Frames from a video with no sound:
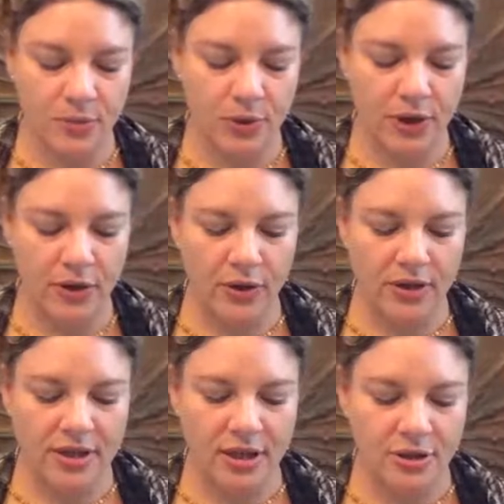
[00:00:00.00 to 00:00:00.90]
Bring
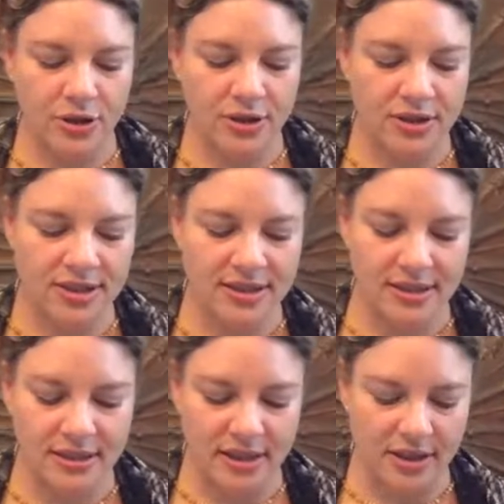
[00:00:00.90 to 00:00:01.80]
your attention to
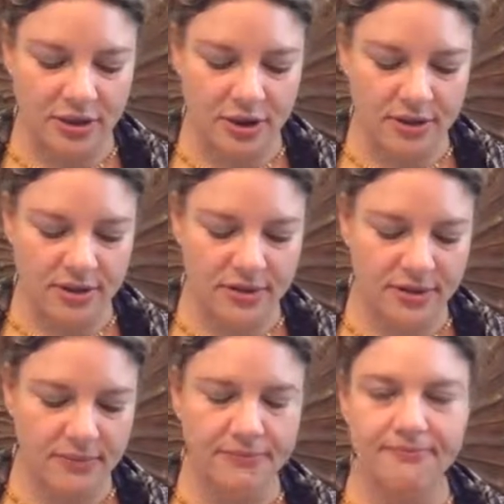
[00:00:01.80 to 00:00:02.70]
sensations.